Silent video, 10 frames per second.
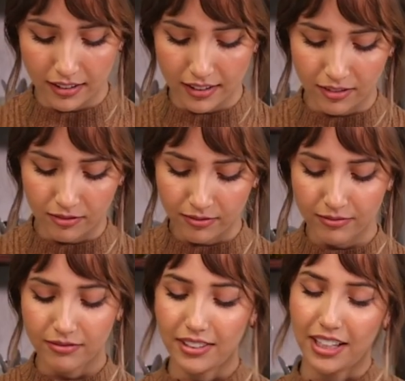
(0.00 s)

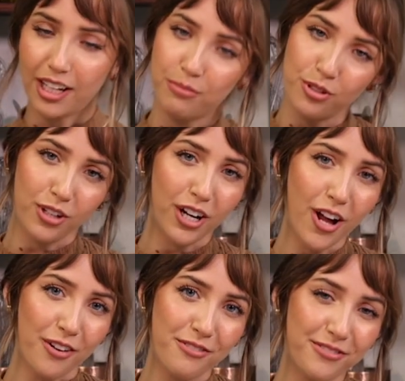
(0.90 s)
it comes straight
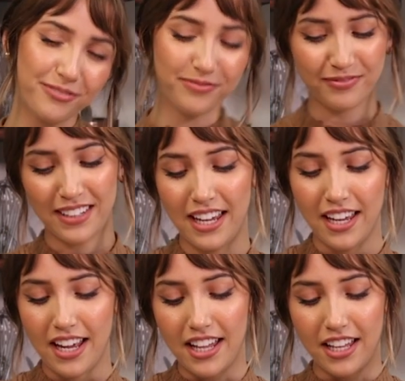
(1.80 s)
off.
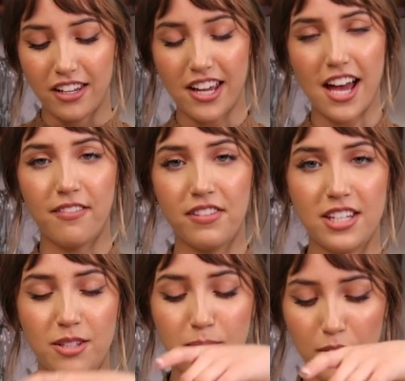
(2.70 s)
And then you have
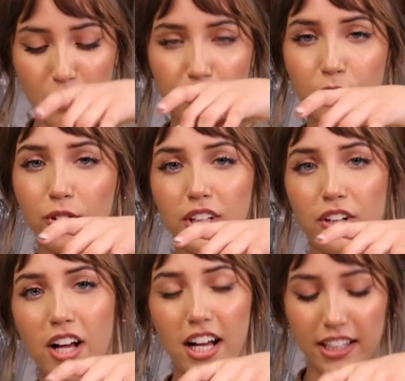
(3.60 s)
these beautiful
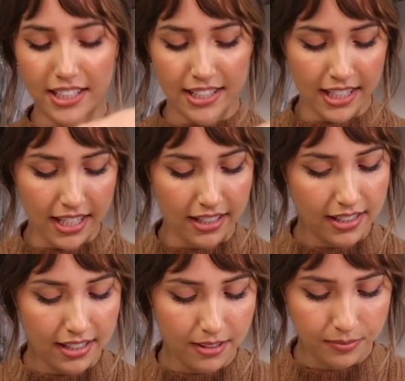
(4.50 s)
little ugly
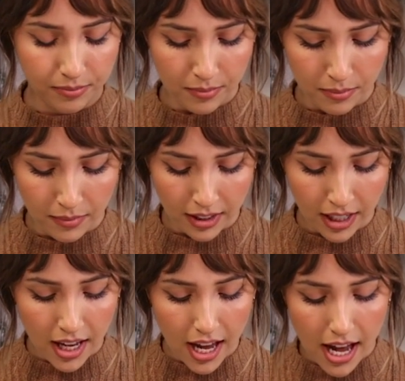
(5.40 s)
seeds.
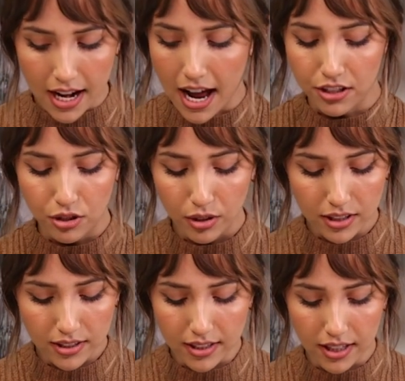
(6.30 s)
And as you
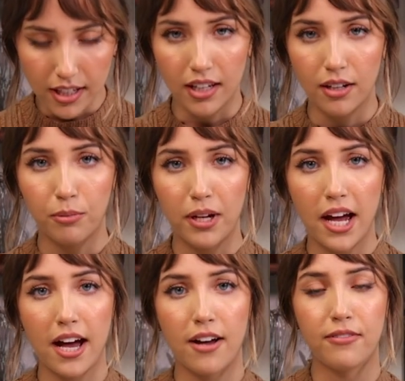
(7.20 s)
can see, we have